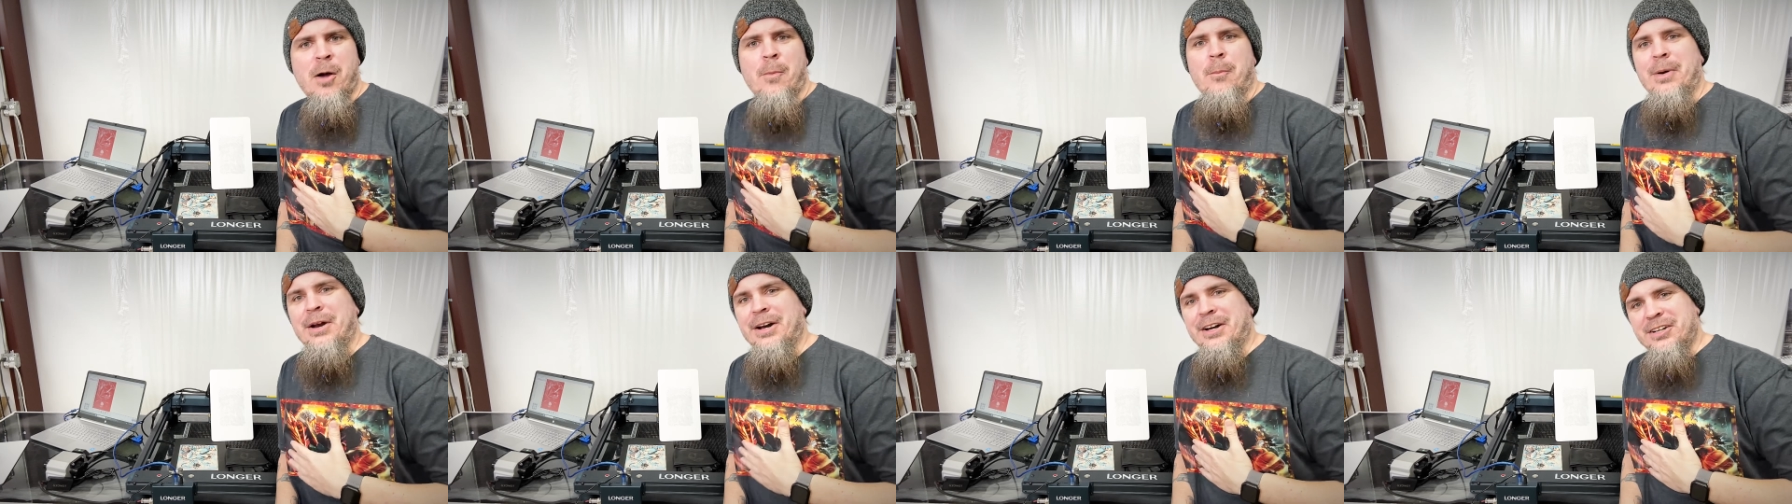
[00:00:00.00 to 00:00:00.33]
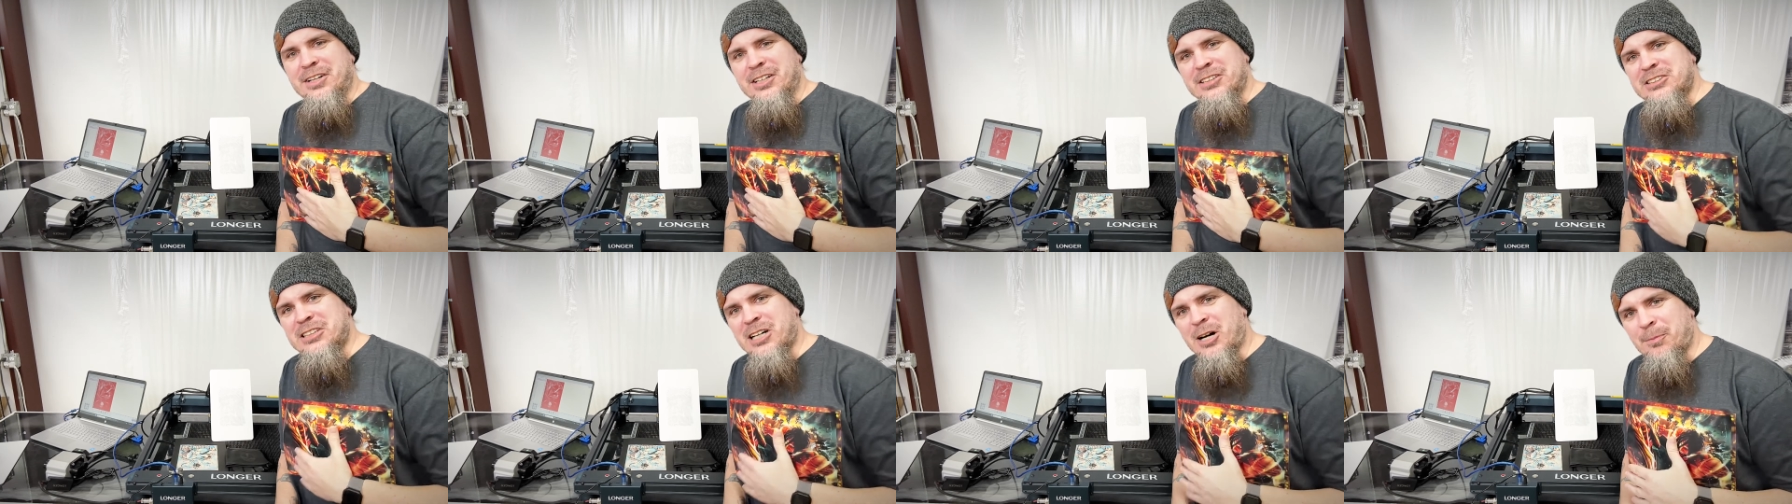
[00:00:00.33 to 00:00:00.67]
but it
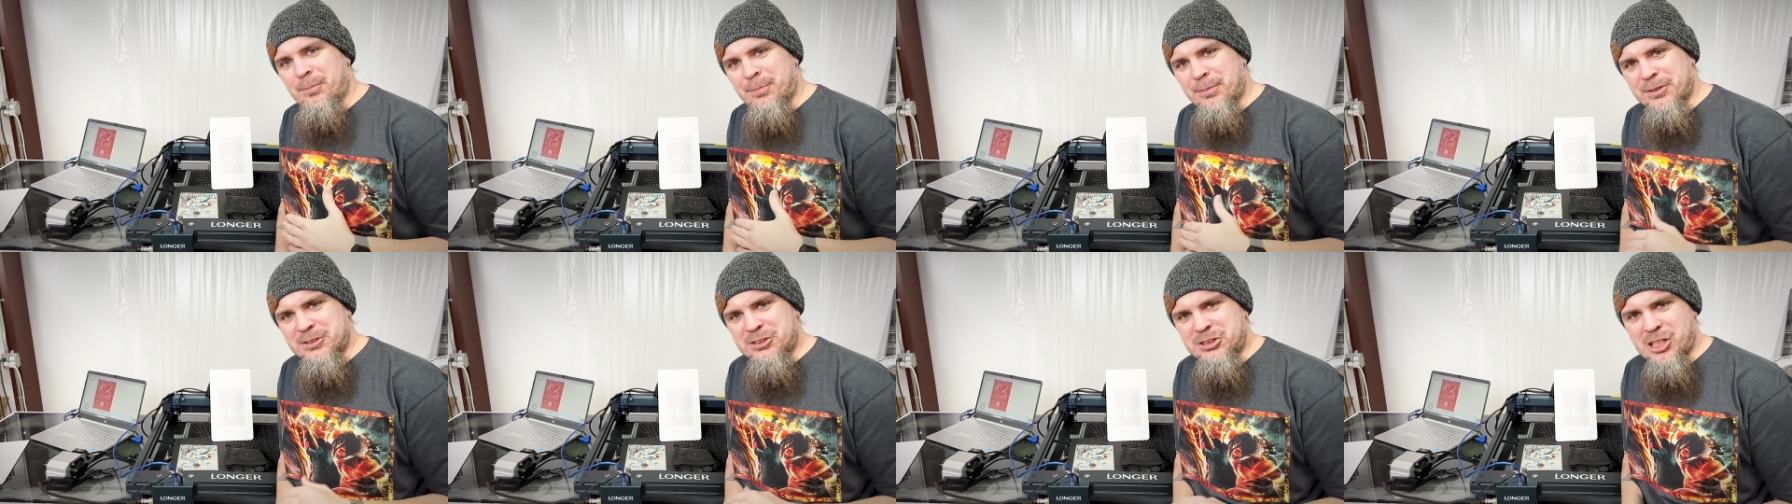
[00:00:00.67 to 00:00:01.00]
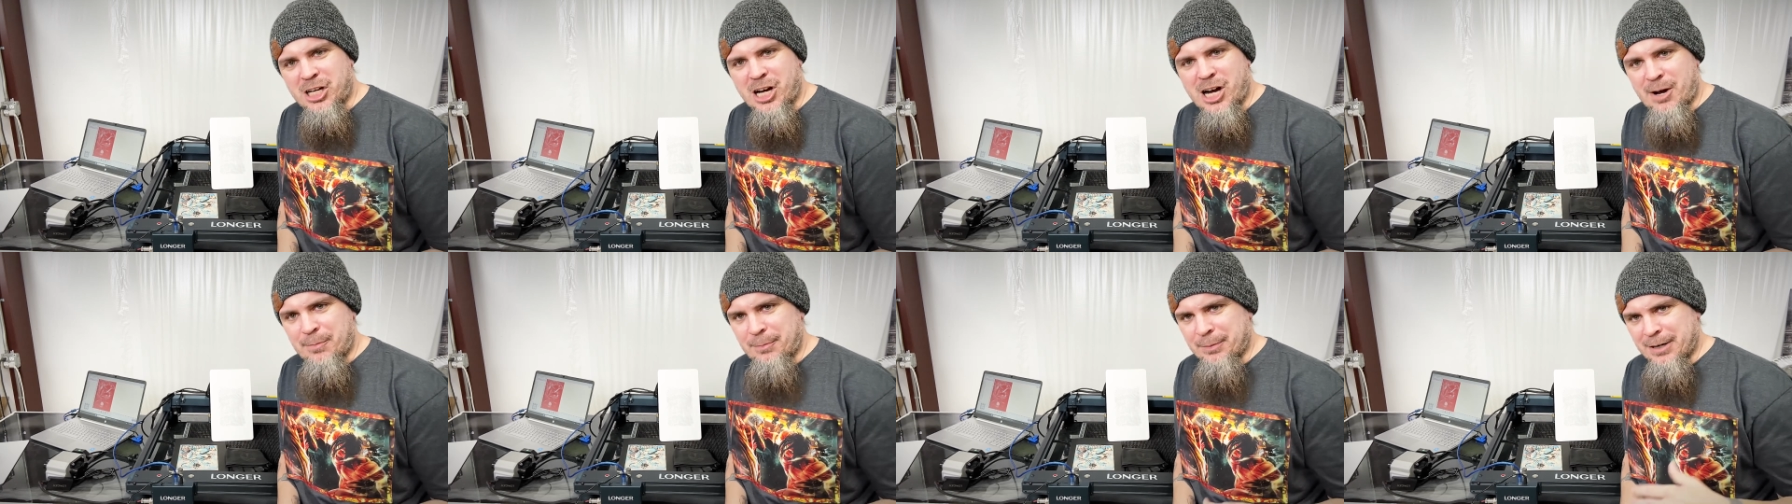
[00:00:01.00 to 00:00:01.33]
does help the
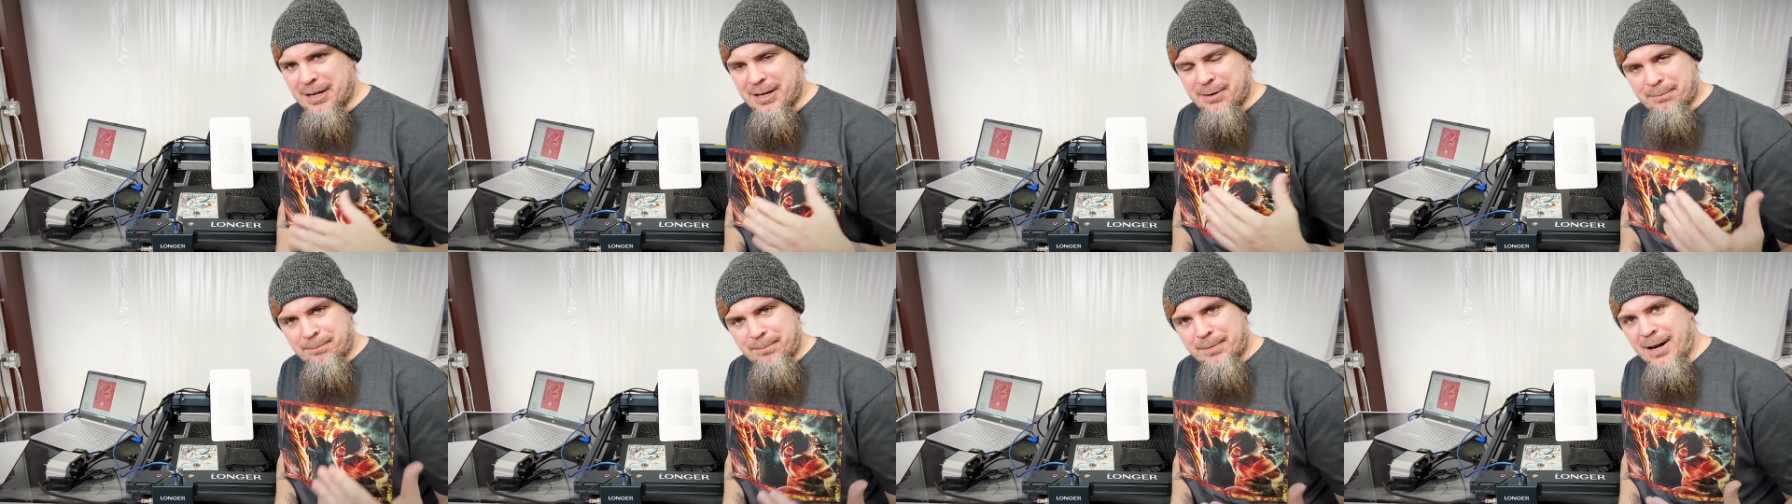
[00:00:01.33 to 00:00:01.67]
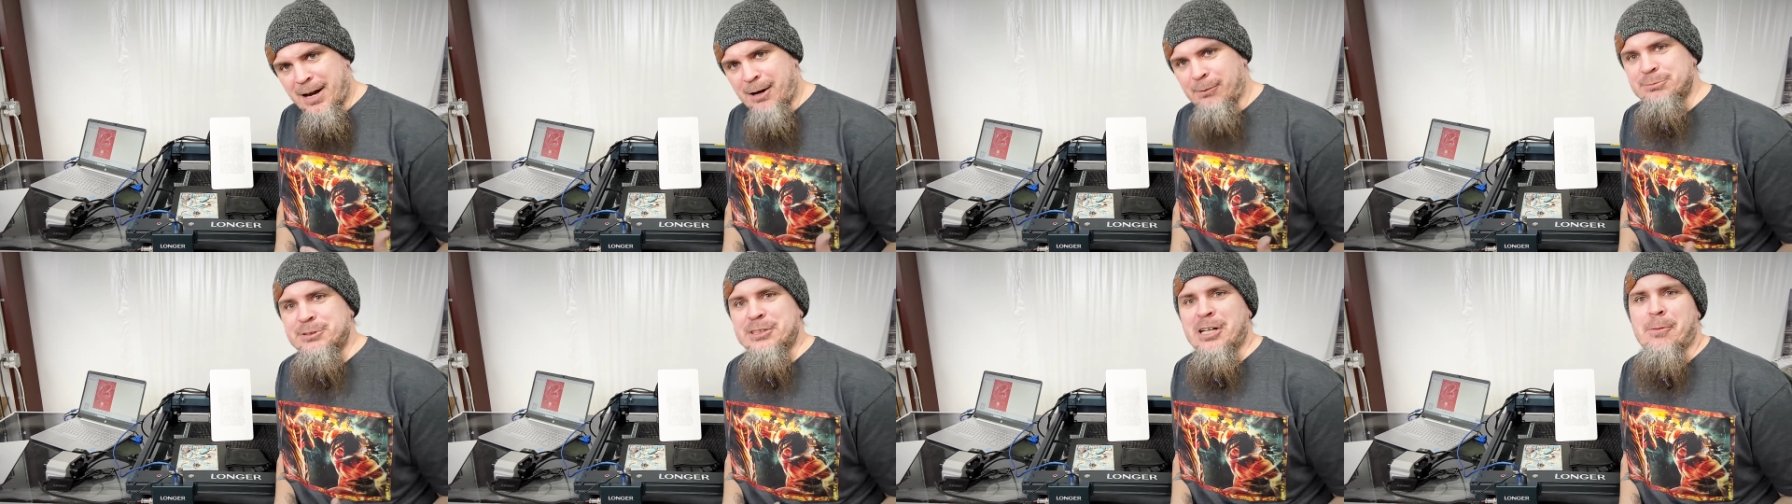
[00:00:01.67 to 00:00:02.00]
shop and
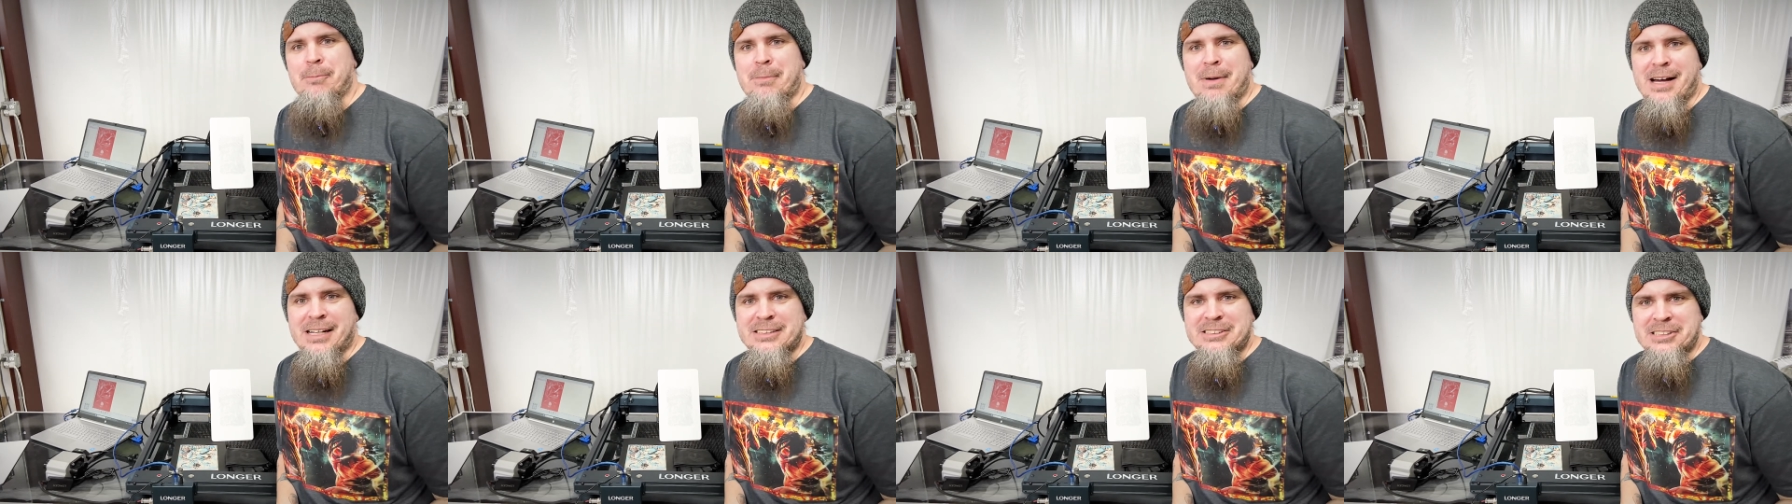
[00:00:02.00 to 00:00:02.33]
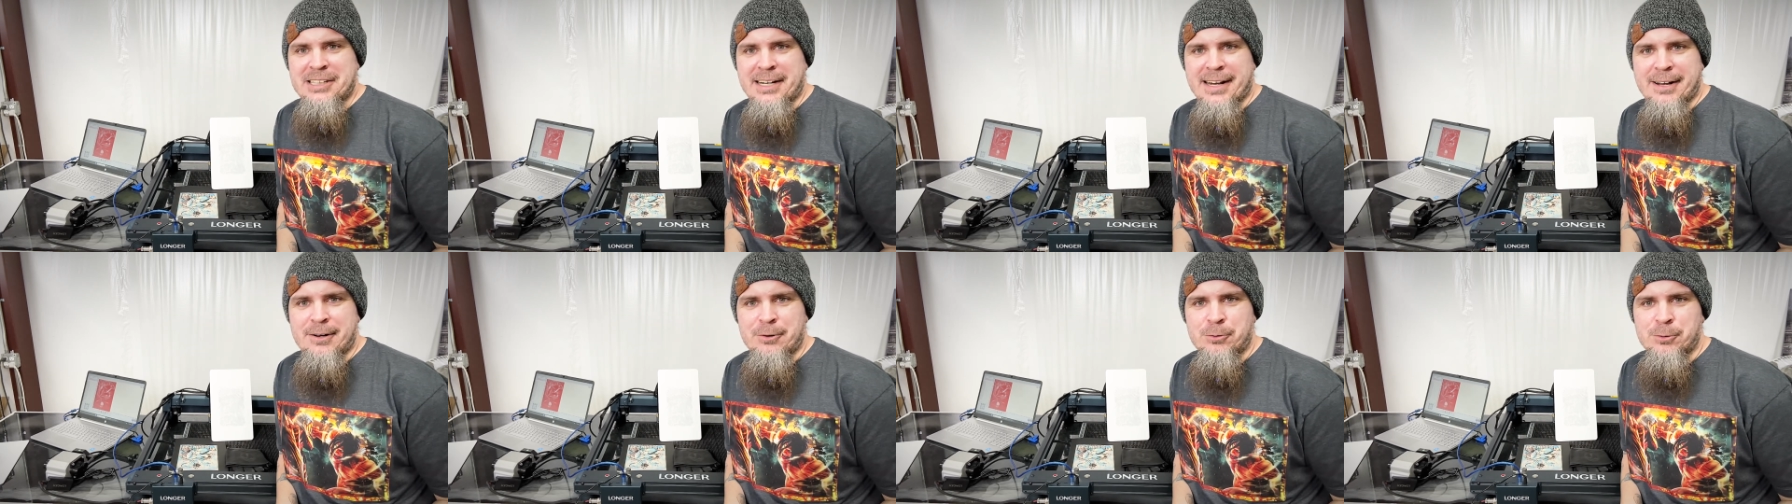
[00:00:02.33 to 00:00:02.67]
helps out my
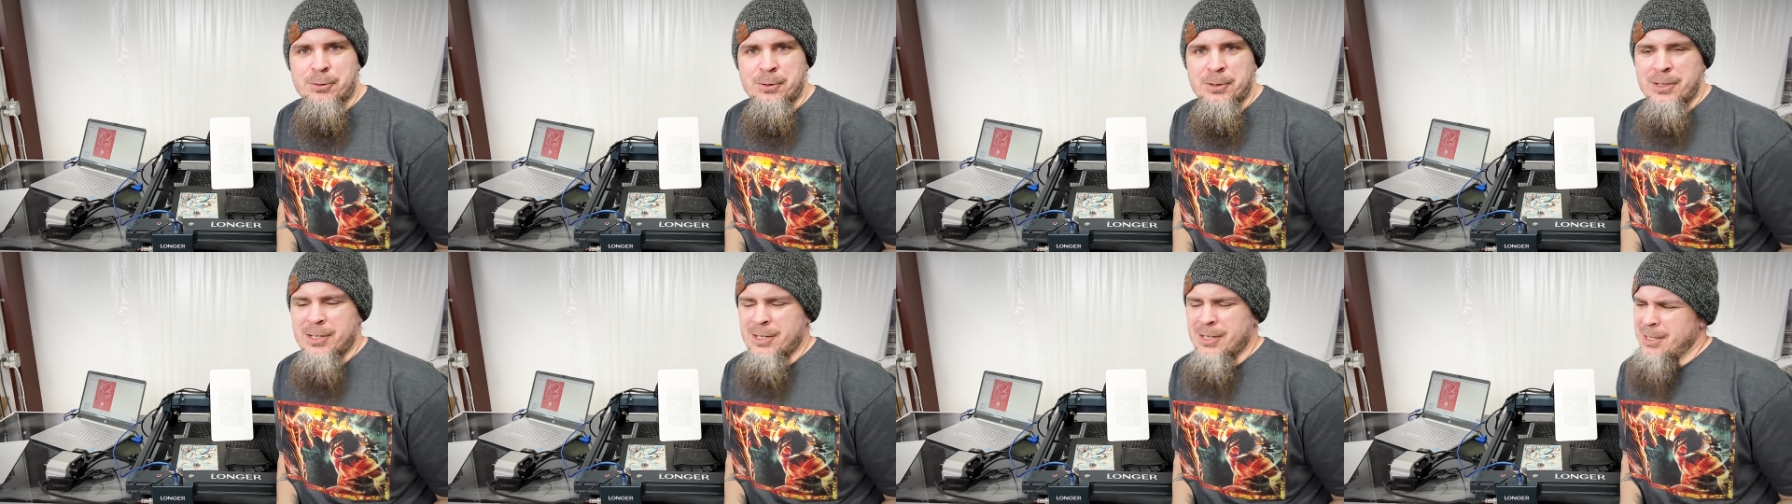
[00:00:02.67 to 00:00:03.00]
channel.